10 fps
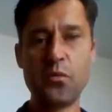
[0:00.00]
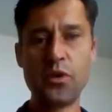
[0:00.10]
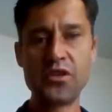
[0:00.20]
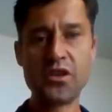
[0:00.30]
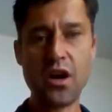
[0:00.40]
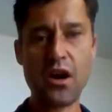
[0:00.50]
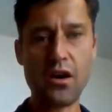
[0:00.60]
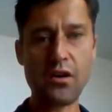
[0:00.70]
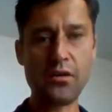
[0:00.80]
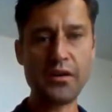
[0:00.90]
what's
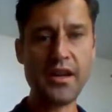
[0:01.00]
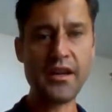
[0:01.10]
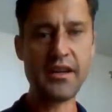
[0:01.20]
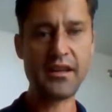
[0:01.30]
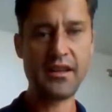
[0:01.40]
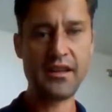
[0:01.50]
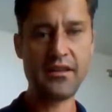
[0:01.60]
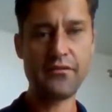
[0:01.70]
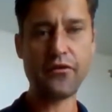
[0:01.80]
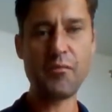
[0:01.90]
called
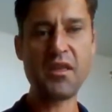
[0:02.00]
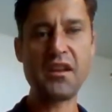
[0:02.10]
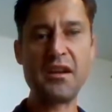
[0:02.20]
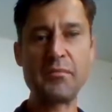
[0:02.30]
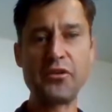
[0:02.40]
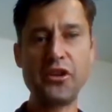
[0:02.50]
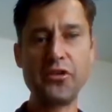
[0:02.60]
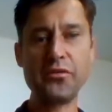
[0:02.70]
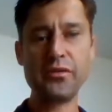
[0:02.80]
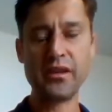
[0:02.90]
formula number
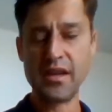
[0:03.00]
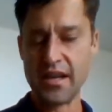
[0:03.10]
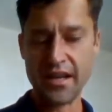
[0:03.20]
2.